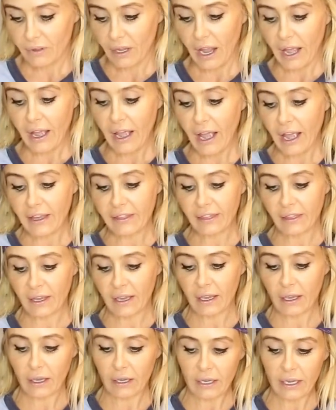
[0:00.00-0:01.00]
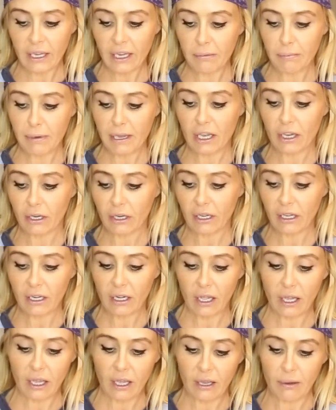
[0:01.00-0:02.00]
I think it can be
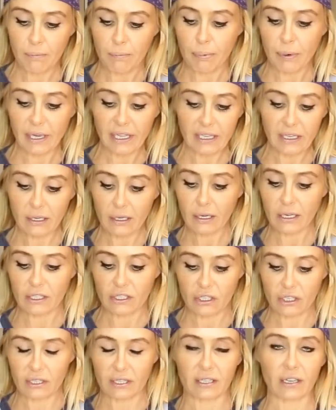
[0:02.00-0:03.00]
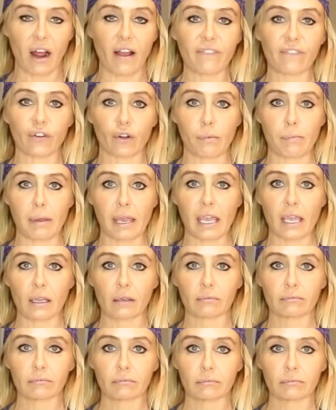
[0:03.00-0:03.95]
good, but it's just not for me.